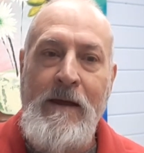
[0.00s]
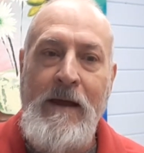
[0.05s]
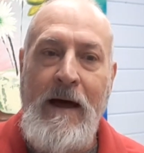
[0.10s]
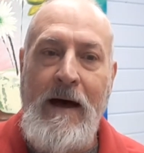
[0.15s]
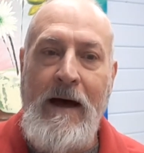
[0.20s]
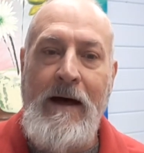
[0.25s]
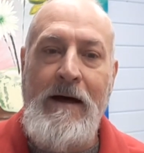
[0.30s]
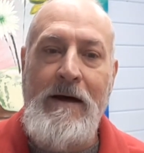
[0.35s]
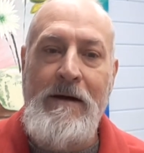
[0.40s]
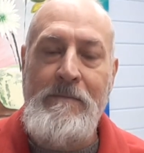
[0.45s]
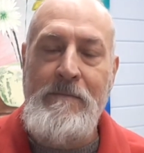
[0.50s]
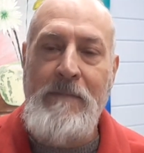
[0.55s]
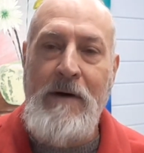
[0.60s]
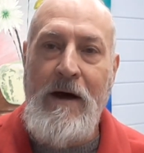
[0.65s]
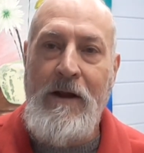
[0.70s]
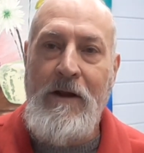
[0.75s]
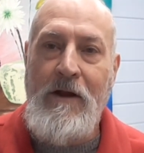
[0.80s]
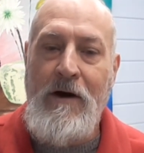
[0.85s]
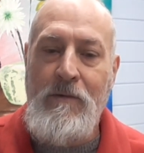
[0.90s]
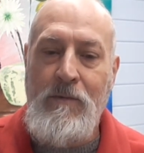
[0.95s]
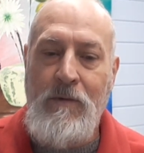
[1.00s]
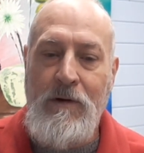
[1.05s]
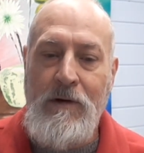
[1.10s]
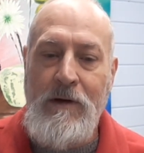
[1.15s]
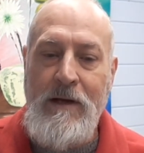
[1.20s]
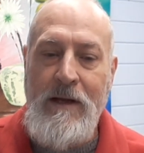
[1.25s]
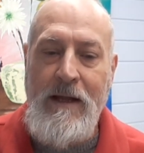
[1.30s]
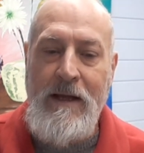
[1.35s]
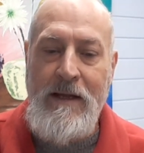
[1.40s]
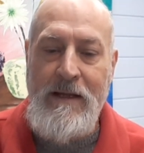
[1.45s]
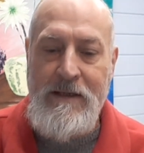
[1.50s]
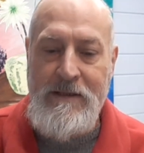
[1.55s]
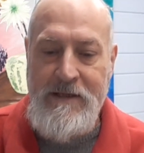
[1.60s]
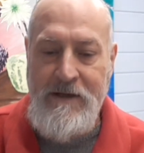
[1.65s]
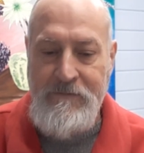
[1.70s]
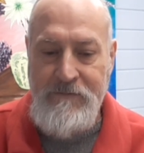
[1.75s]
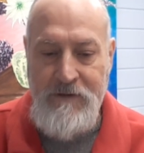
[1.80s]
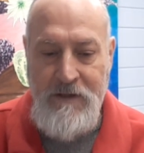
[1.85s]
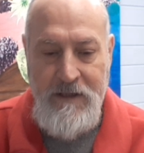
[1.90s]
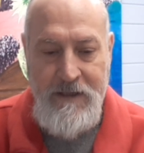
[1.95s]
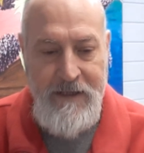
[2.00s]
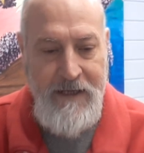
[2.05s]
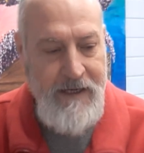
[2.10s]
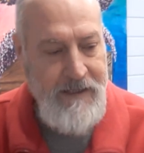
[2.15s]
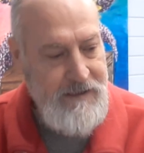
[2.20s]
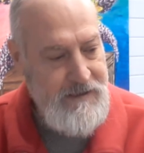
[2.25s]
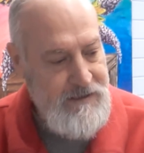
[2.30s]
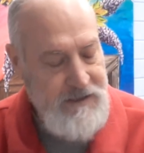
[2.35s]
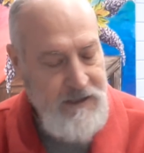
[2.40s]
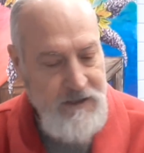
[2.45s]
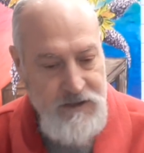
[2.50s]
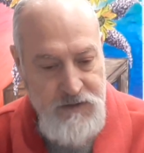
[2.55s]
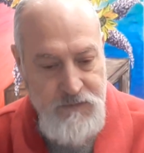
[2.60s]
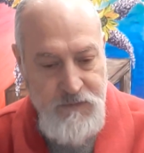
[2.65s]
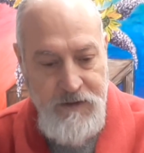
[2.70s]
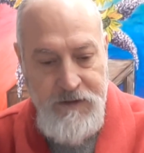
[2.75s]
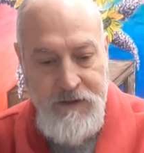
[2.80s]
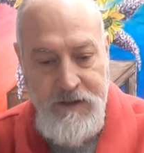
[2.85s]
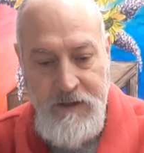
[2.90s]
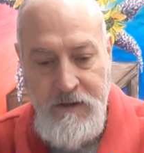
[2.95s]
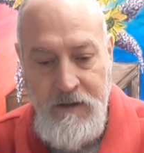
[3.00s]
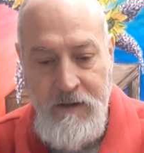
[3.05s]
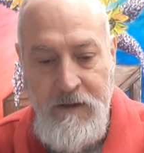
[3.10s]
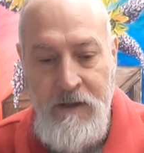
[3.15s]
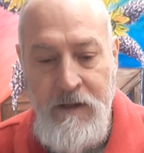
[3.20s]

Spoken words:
and I will definitely get in touch with you.